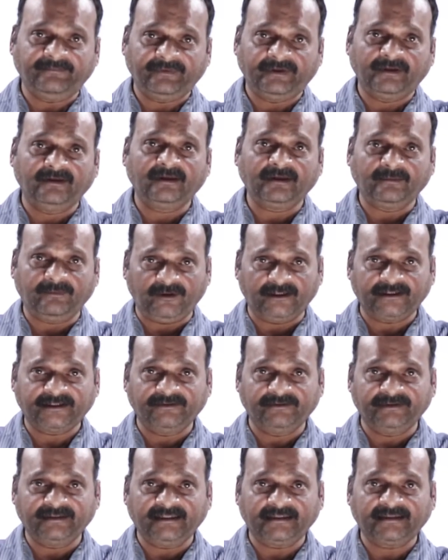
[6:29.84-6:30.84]
Okay,
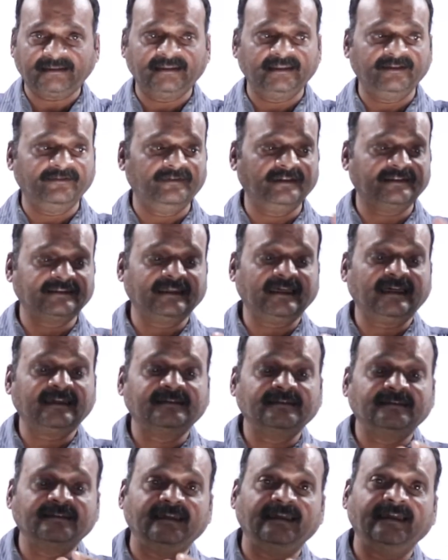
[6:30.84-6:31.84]
positive charge. If the
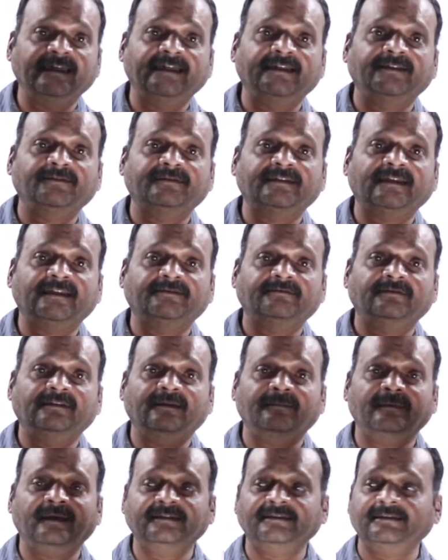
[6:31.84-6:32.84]
charge is a negative charge, you will
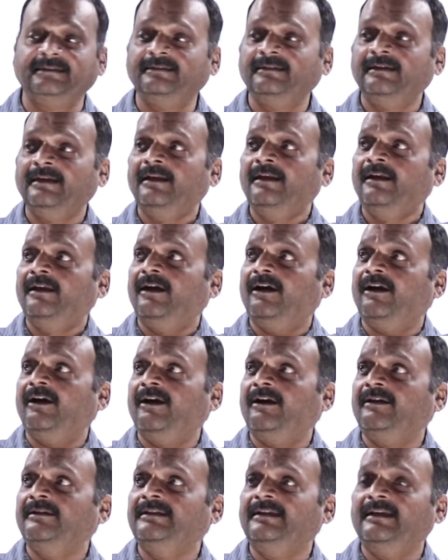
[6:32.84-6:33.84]
imagine
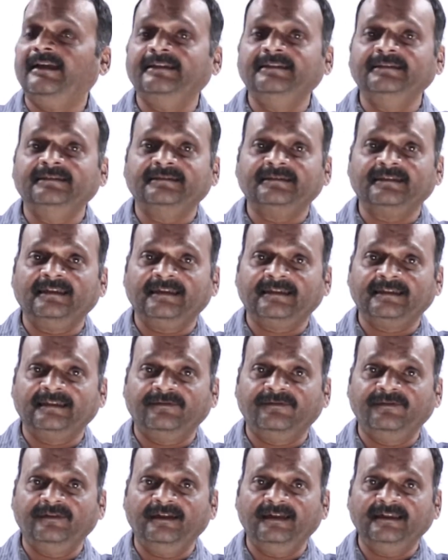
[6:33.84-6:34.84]
all the lines, electric
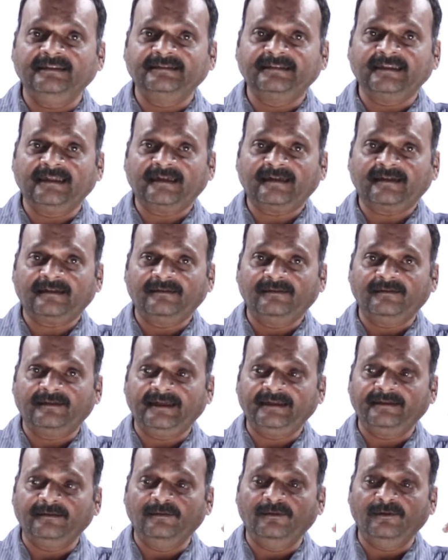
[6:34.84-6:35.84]
field lines are,
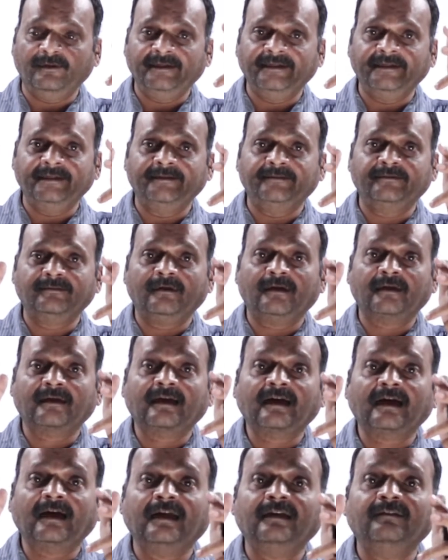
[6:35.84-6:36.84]
right, going into or
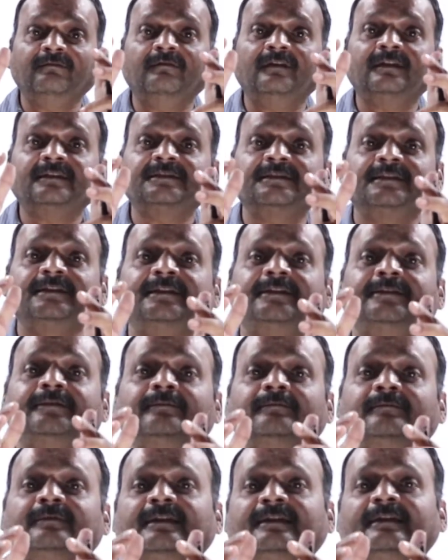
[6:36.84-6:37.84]
converge
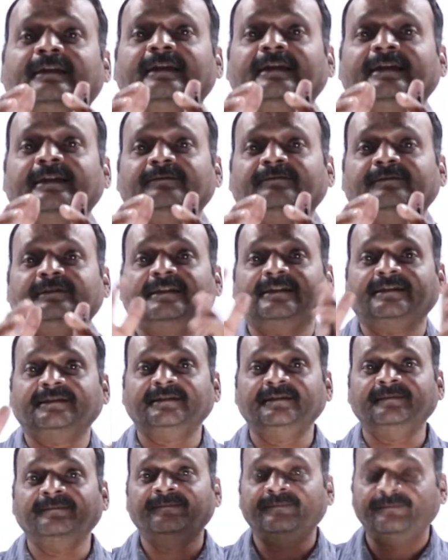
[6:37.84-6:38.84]
into that negative
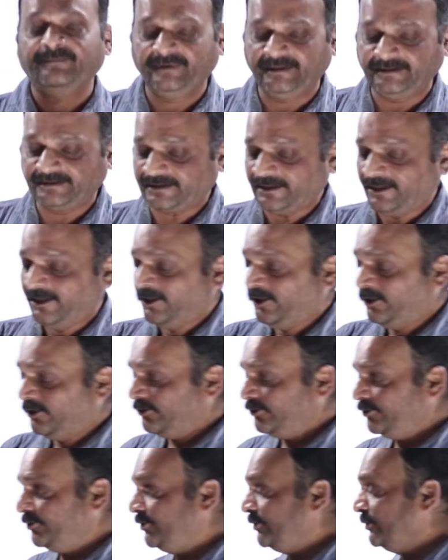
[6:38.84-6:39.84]
charge. Means
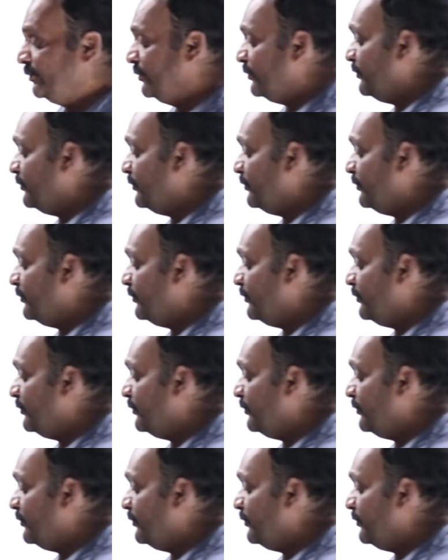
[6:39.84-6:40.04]
due